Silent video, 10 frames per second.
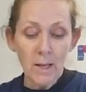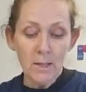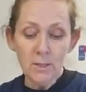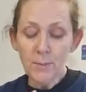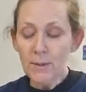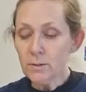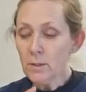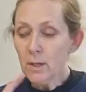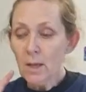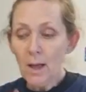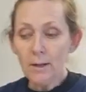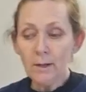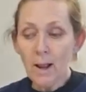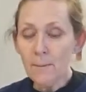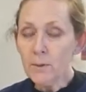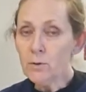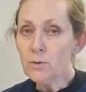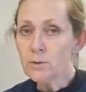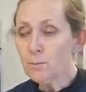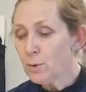He spent, I don't know how many
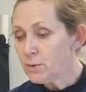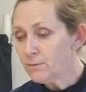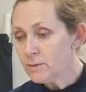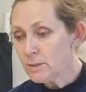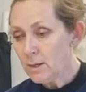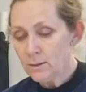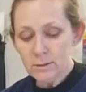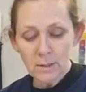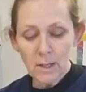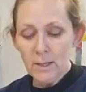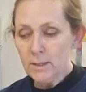years in Potiphar's house,